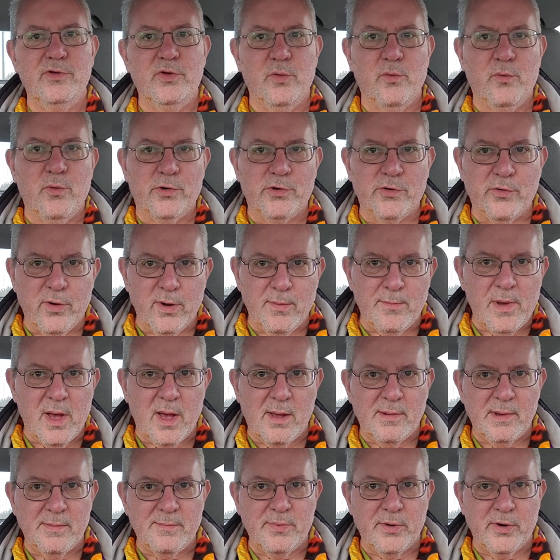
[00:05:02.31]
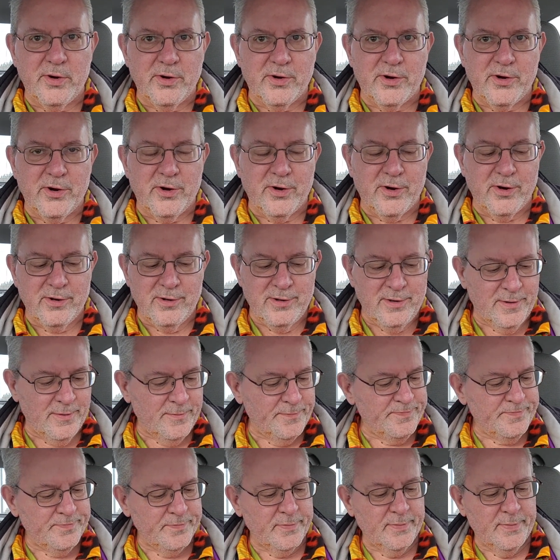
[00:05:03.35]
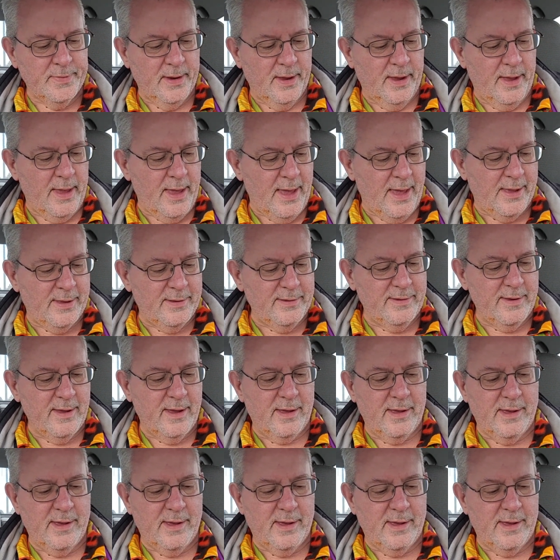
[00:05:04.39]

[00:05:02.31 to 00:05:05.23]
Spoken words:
You order a mama burger, and